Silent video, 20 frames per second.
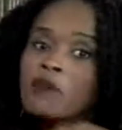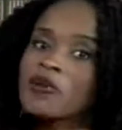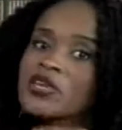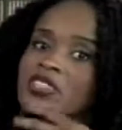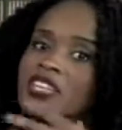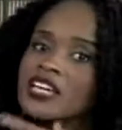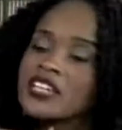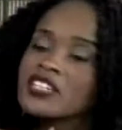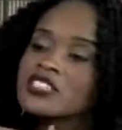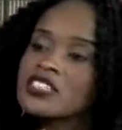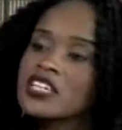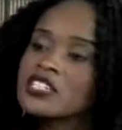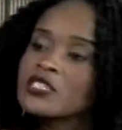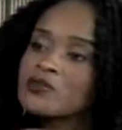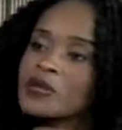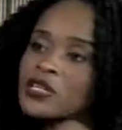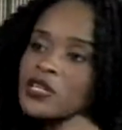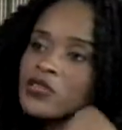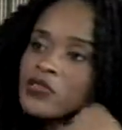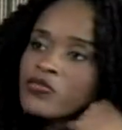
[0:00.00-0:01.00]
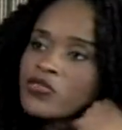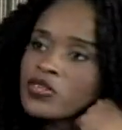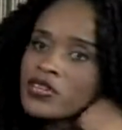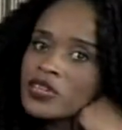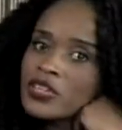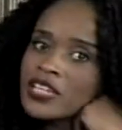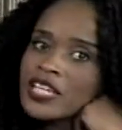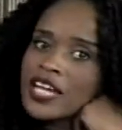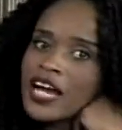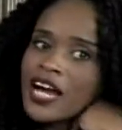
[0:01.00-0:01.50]
But then it does make you feel
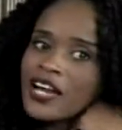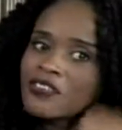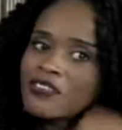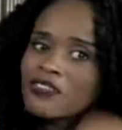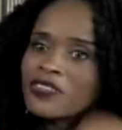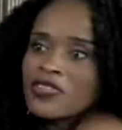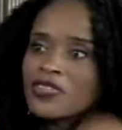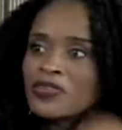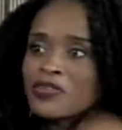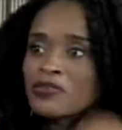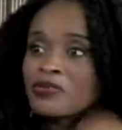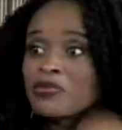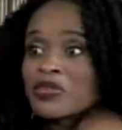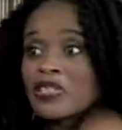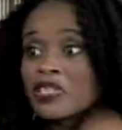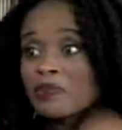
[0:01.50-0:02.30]
good. Like I feel really